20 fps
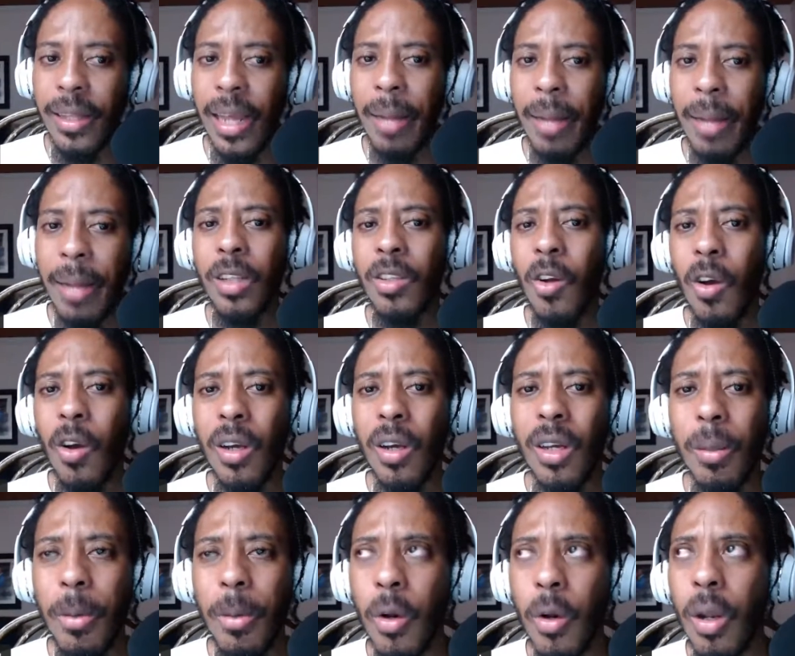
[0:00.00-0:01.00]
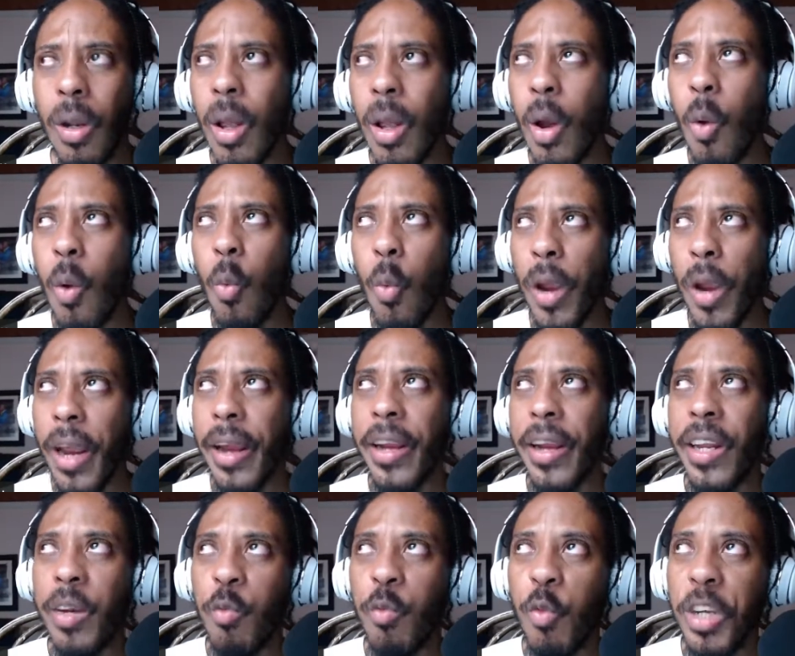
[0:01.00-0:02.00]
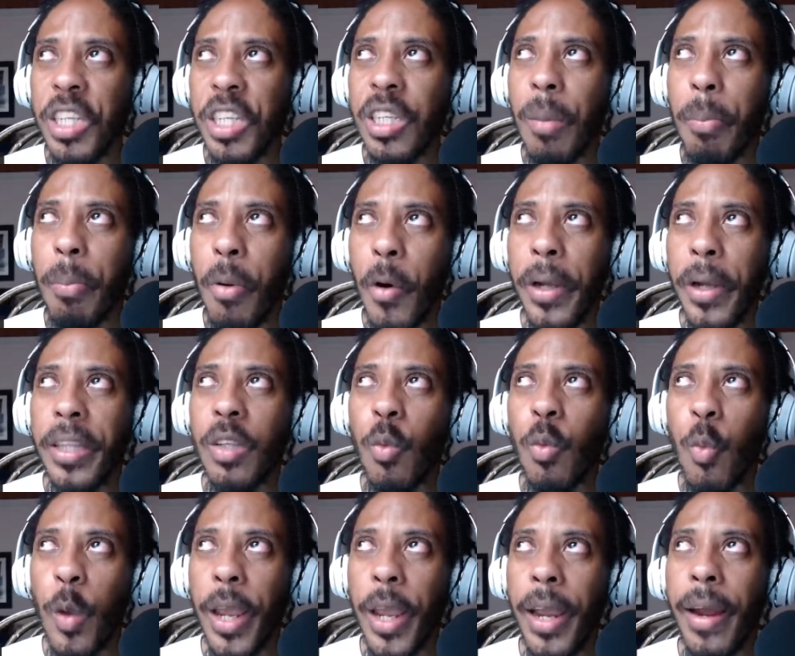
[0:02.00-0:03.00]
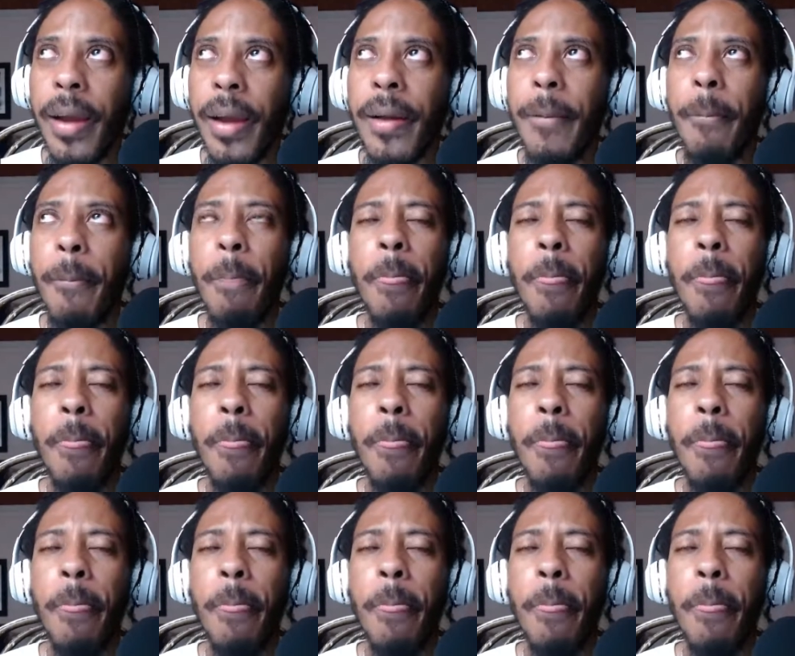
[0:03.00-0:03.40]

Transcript: I'm not talking about where it reach a point to where